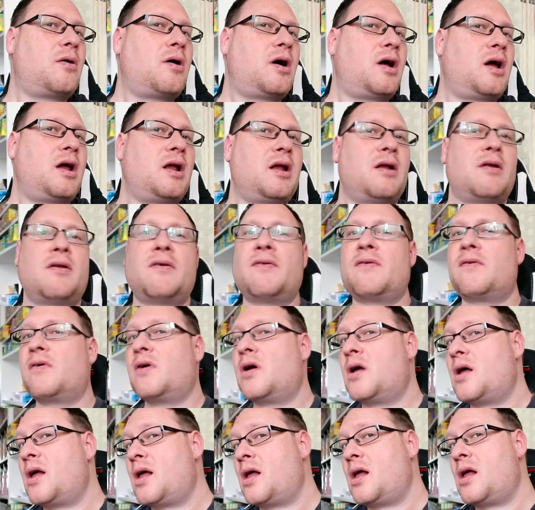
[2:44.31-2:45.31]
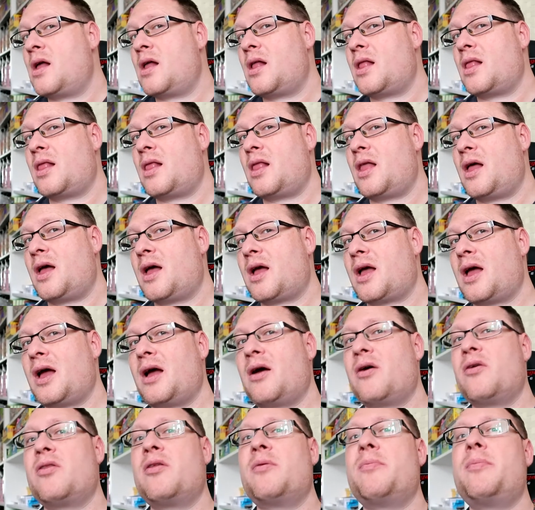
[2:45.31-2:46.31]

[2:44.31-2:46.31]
Kind of like how the